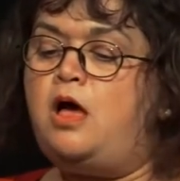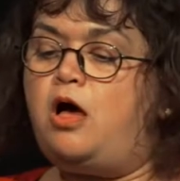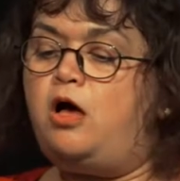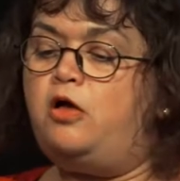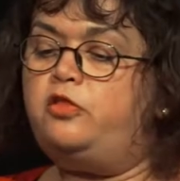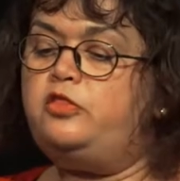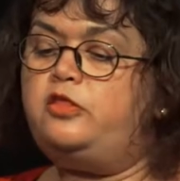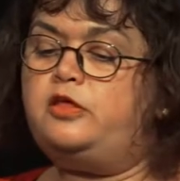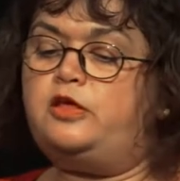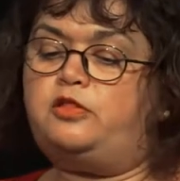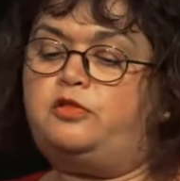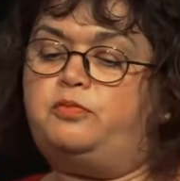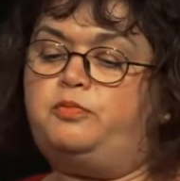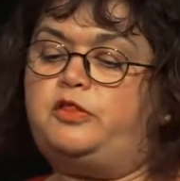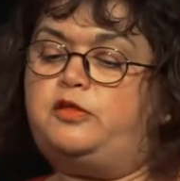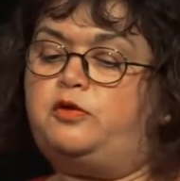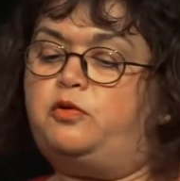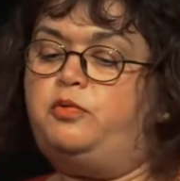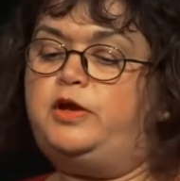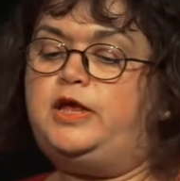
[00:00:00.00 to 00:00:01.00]
Auntie Iz
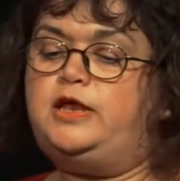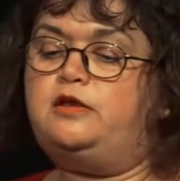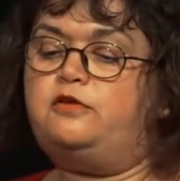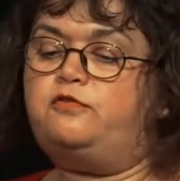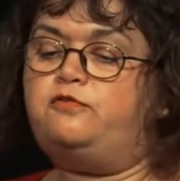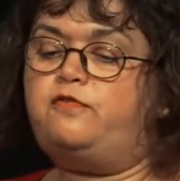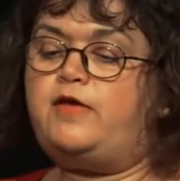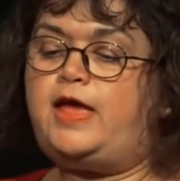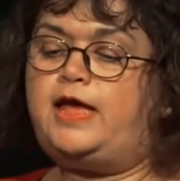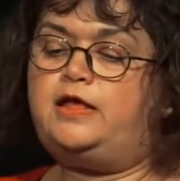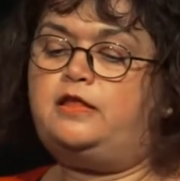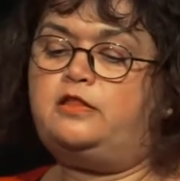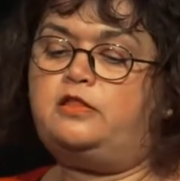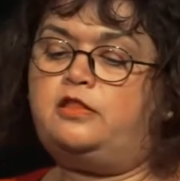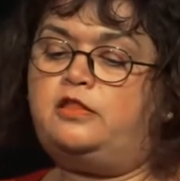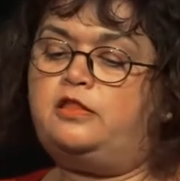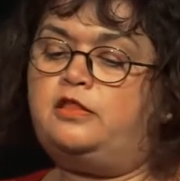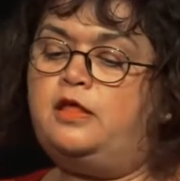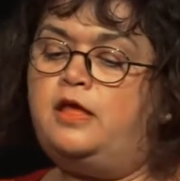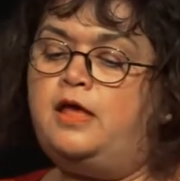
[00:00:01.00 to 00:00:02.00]
was a queen of
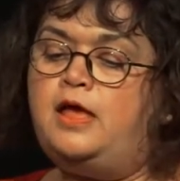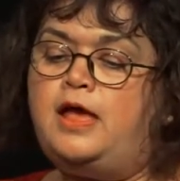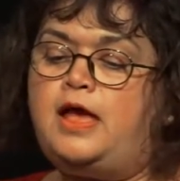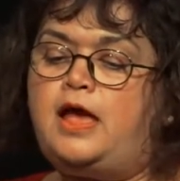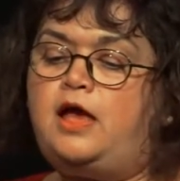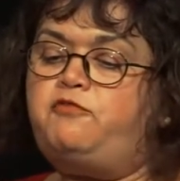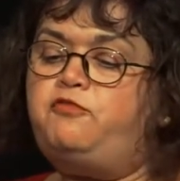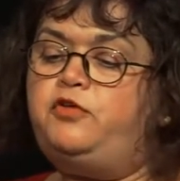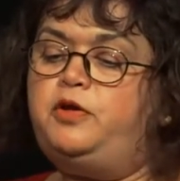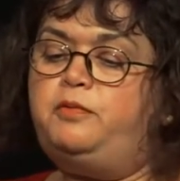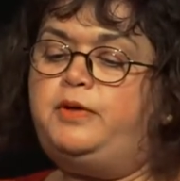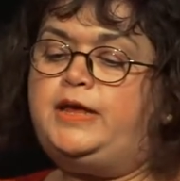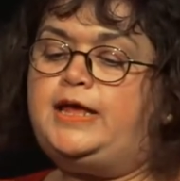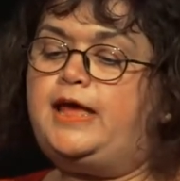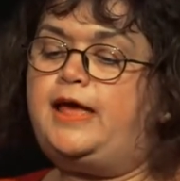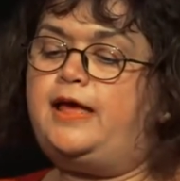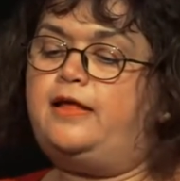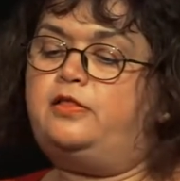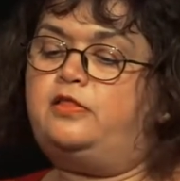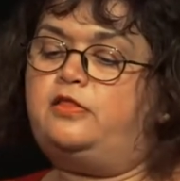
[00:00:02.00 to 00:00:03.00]
fetes. Every
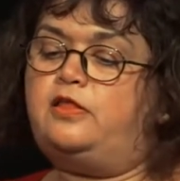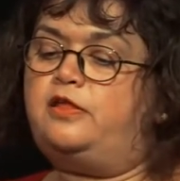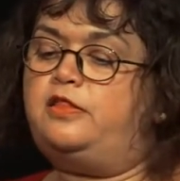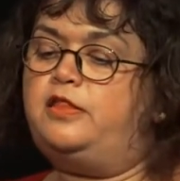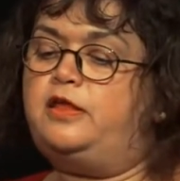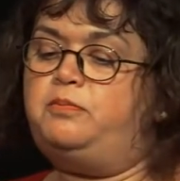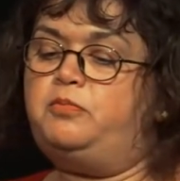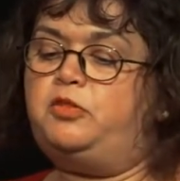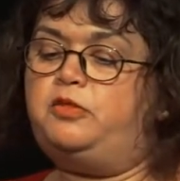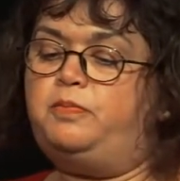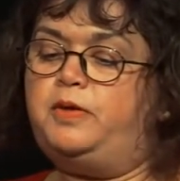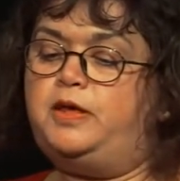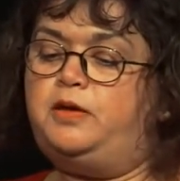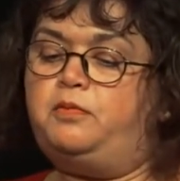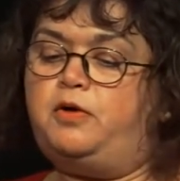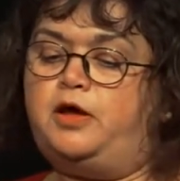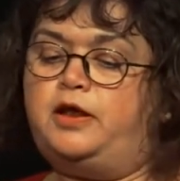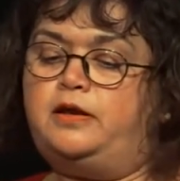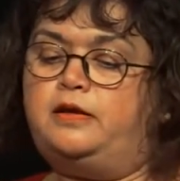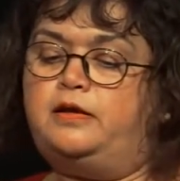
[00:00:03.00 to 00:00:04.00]
weekend there seemed to be
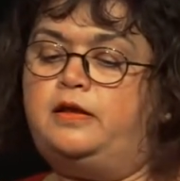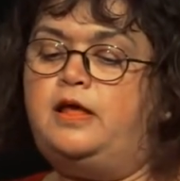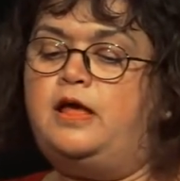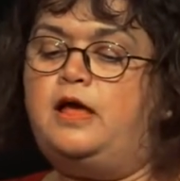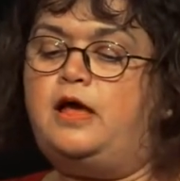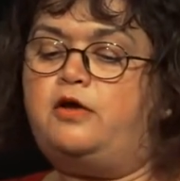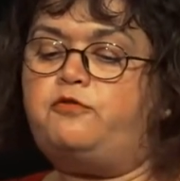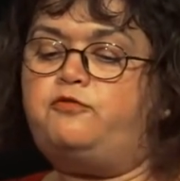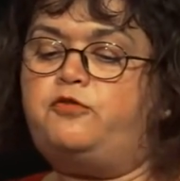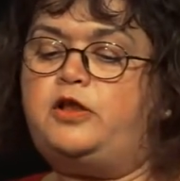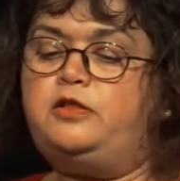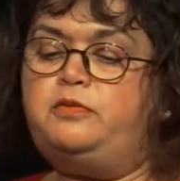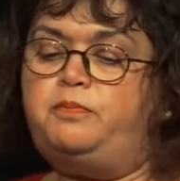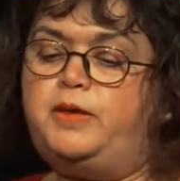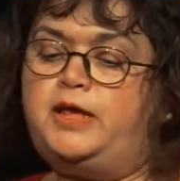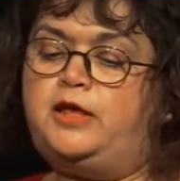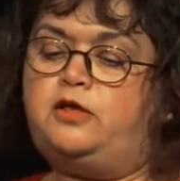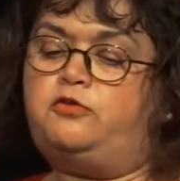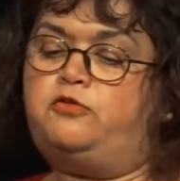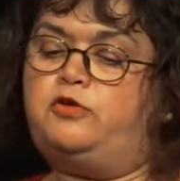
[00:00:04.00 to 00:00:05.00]
one. Her friend
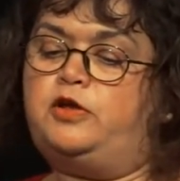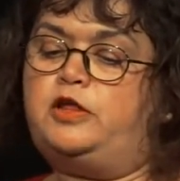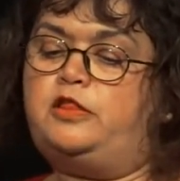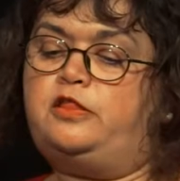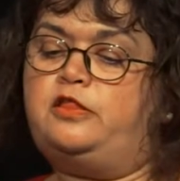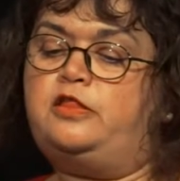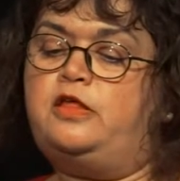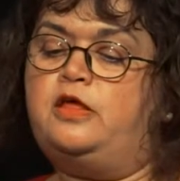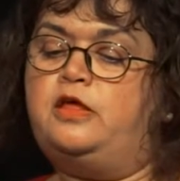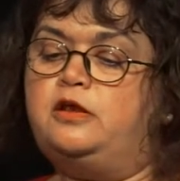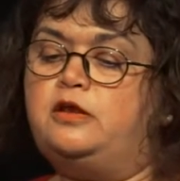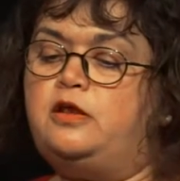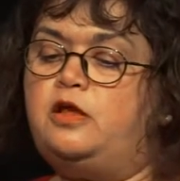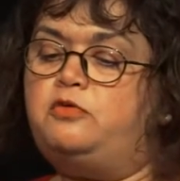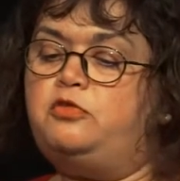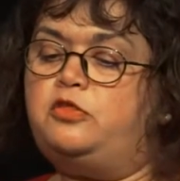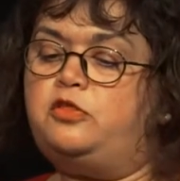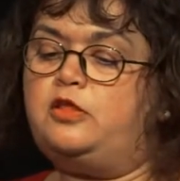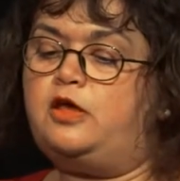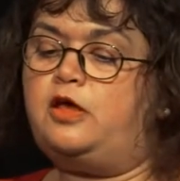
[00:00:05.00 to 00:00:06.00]
Beatrice,
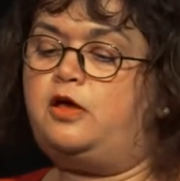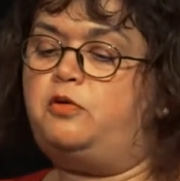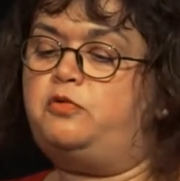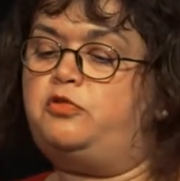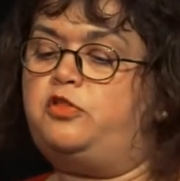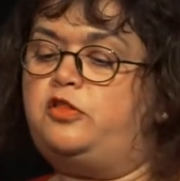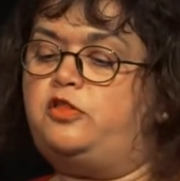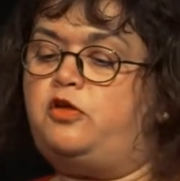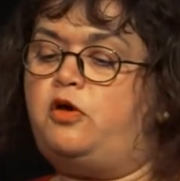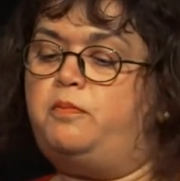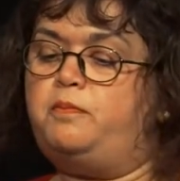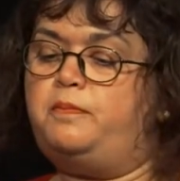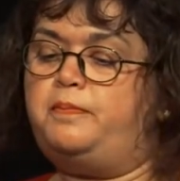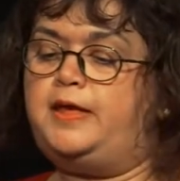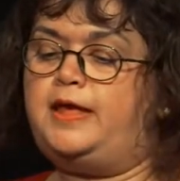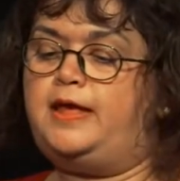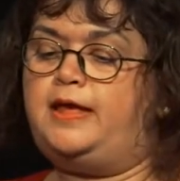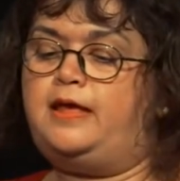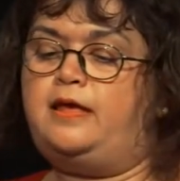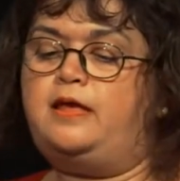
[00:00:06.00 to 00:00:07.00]
known to the girls as Aunt
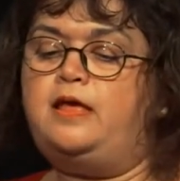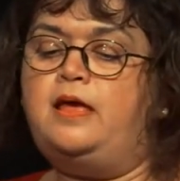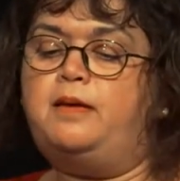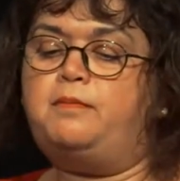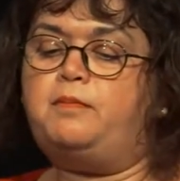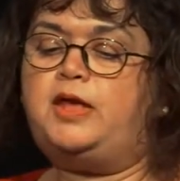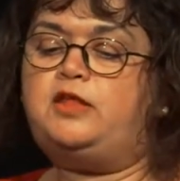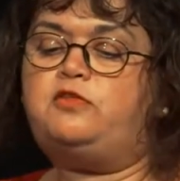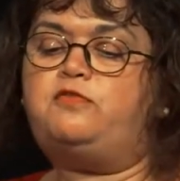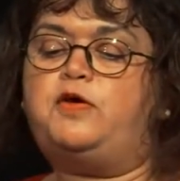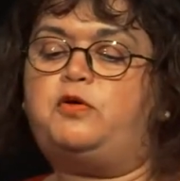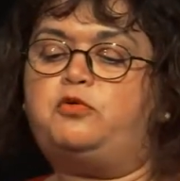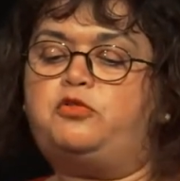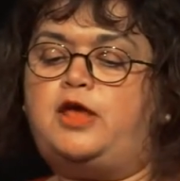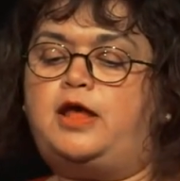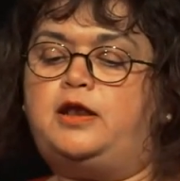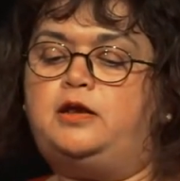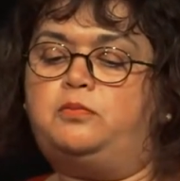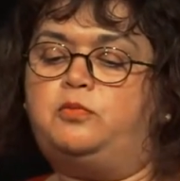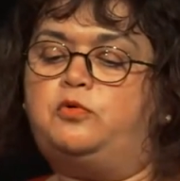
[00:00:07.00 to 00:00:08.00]
Bee, made felt
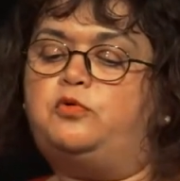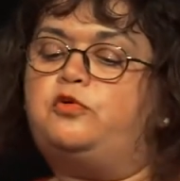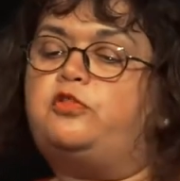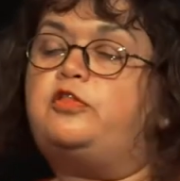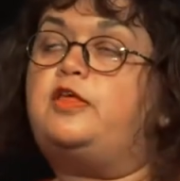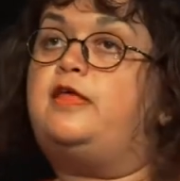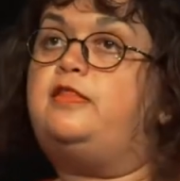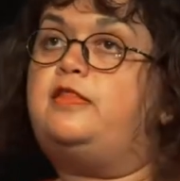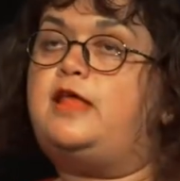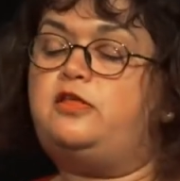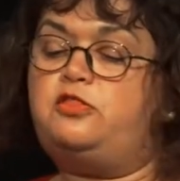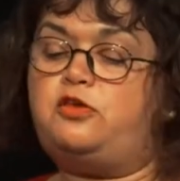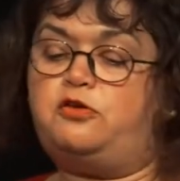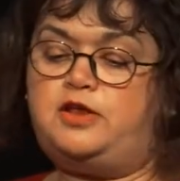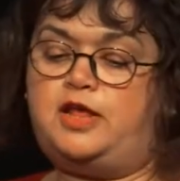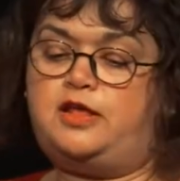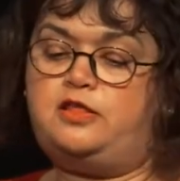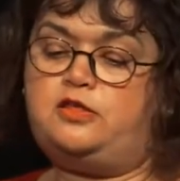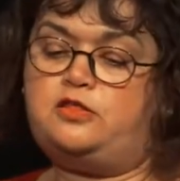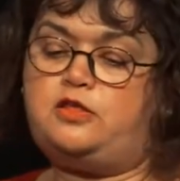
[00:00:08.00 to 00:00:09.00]
animals and they
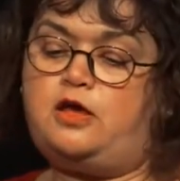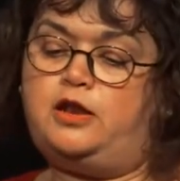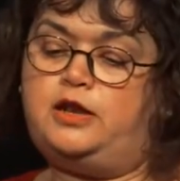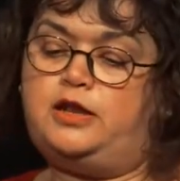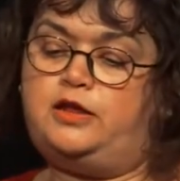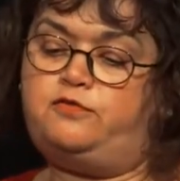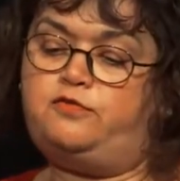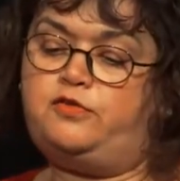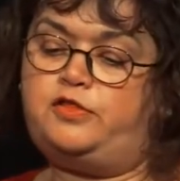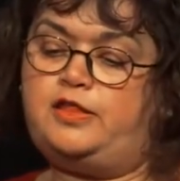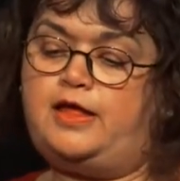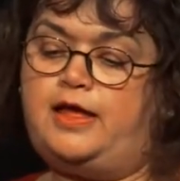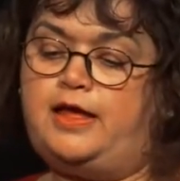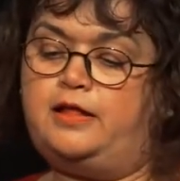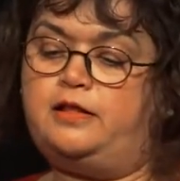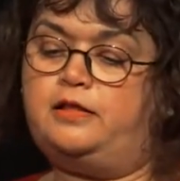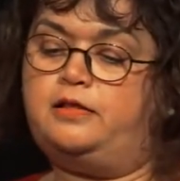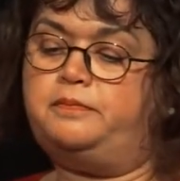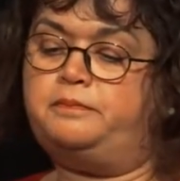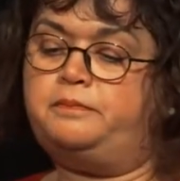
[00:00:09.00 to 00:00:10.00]
donated honey for
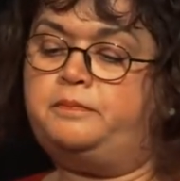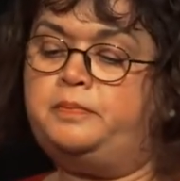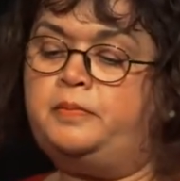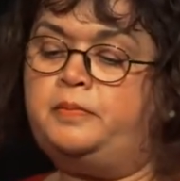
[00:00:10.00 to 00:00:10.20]
sale.